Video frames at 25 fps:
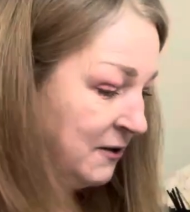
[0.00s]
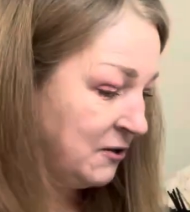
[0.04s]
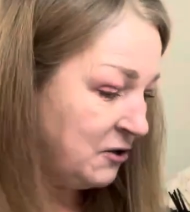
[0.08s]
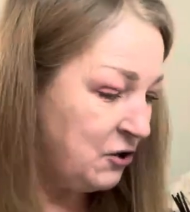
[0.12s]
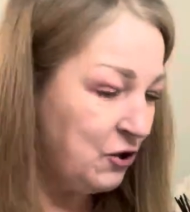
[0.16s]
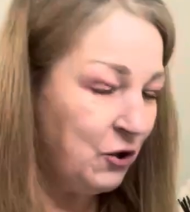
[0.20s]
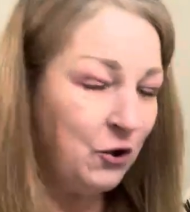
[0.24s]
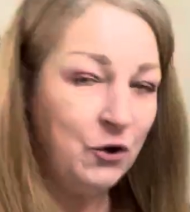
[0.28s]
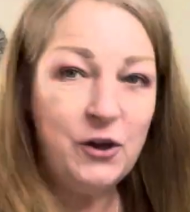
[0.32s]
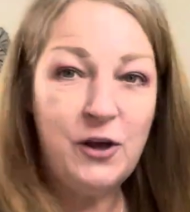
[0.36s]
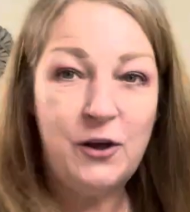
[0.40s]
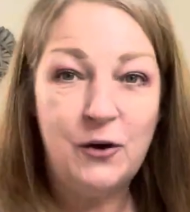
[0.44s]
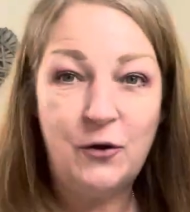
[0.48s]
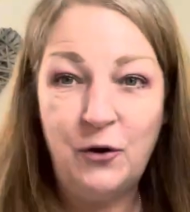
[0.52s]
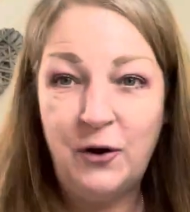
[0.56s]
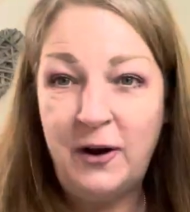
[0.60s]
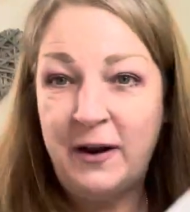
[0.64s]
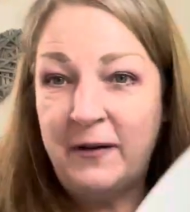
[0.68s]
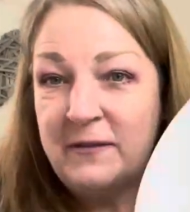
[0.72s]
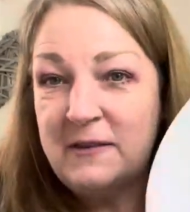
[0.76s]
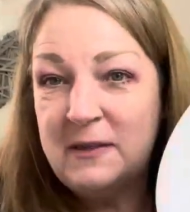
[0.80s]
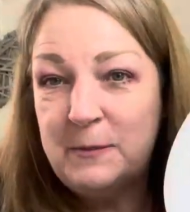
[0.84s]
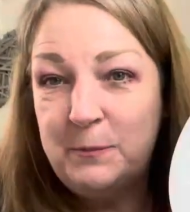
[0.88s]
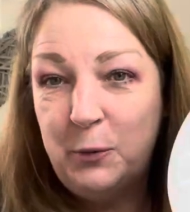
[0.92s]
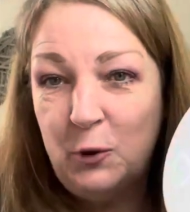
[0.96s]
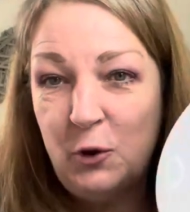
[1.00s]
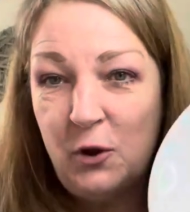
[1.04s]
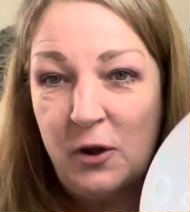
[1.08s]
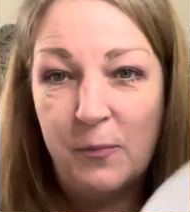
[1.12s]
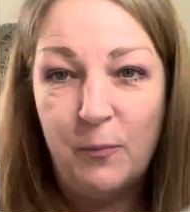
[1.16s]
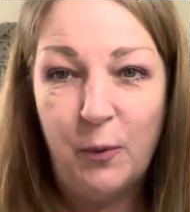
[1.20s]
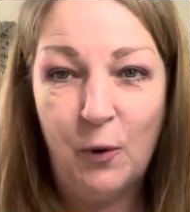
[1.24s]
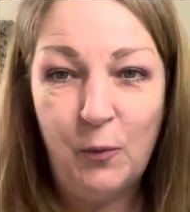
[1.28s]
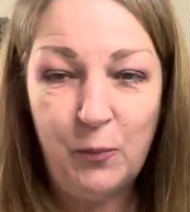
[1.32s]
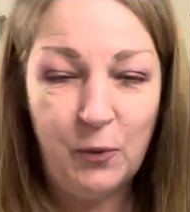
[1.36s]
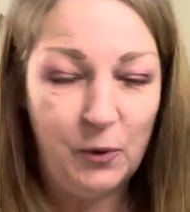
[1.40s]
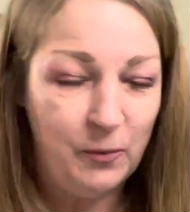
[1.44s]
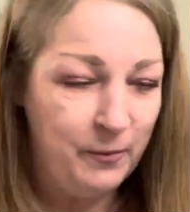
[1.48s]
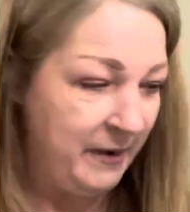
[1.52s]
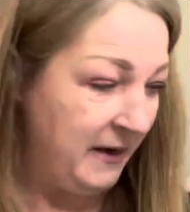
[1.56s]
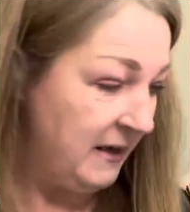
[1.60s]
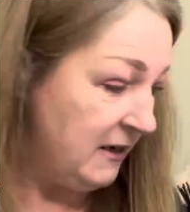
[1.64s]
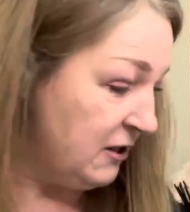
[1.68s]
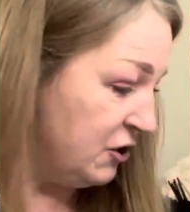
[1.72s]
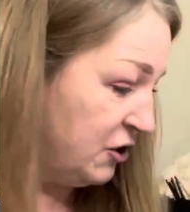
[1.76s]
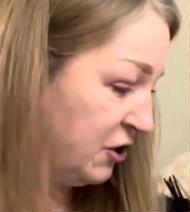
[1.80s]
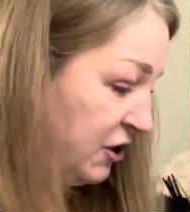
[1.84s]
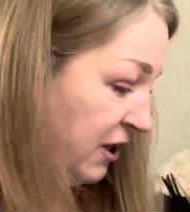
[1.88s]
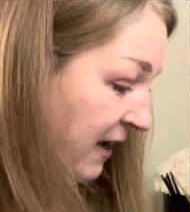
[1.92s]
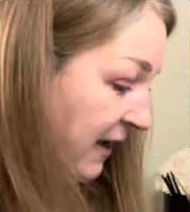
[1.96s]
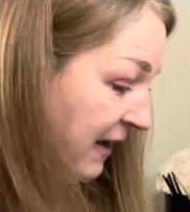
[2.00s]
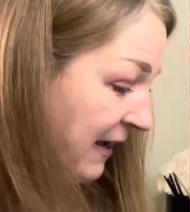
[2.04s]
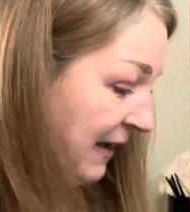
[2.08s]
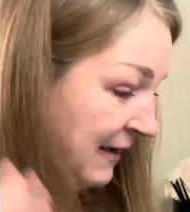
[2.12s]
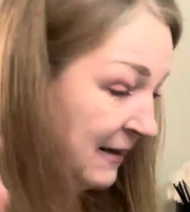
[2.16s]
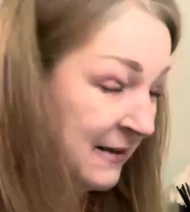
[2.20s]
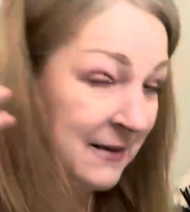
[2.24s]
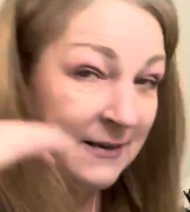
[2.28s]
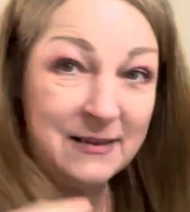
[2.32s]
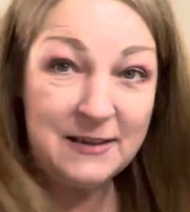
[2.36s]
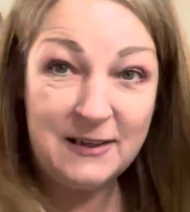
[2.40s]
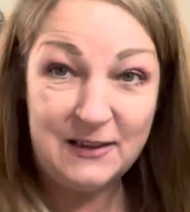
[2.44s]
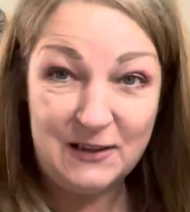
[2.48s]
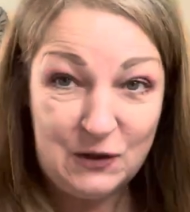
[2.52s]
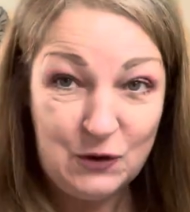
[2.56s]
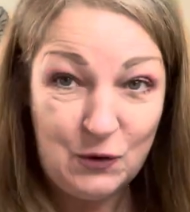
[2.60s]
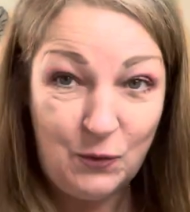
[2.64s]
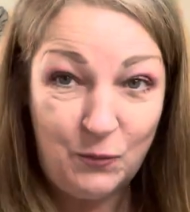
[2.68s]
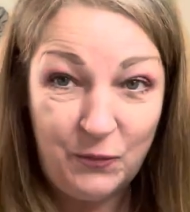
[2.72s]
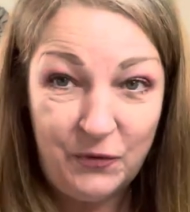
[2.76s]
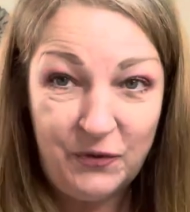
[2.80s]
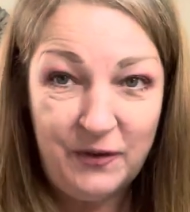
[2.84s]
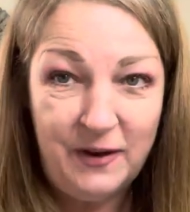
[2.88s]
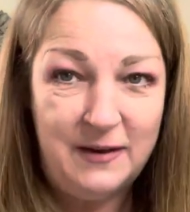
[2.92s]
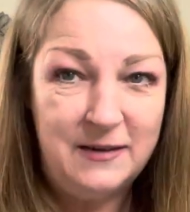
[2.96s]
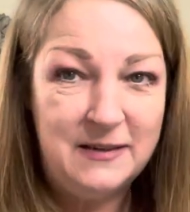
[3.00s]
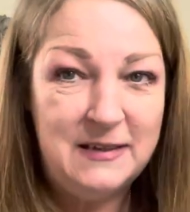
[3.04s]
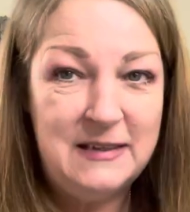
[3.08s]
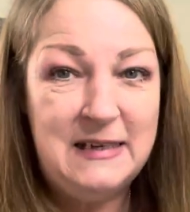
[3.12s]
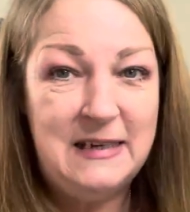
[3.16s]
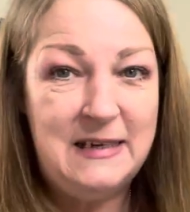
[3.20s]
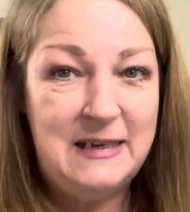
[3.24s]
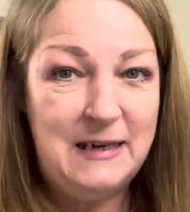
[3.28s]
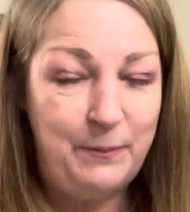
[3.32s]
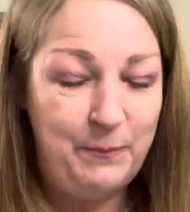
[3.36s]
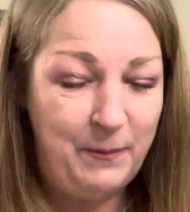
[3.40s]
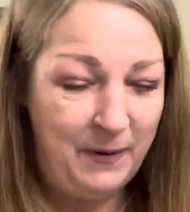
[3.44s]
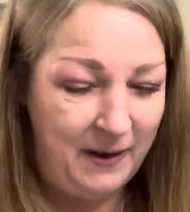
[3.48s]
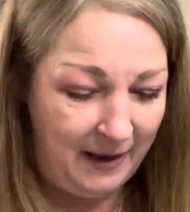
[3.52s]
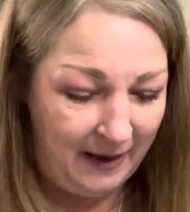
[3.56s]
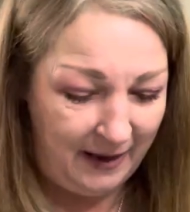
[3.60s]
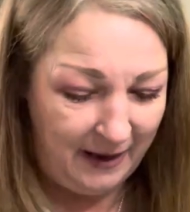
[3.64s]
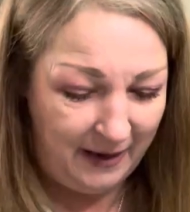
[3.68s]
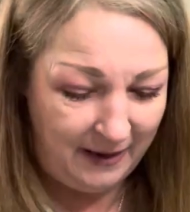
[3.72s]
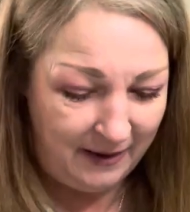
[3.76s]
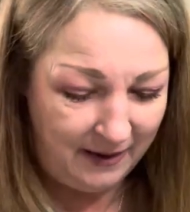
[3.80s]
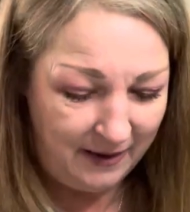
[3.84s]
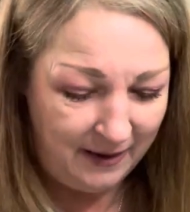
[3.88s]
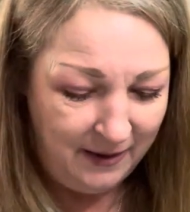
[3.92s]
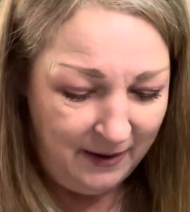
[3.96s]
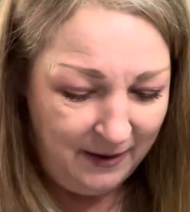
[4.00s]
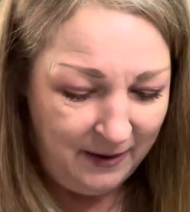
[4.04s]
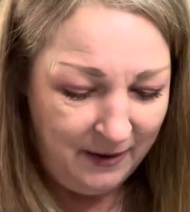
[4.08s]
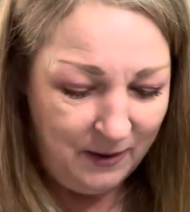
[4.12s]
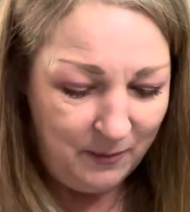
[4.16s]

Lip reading: So you're going to have to put your bubble mixture into something to dip it in.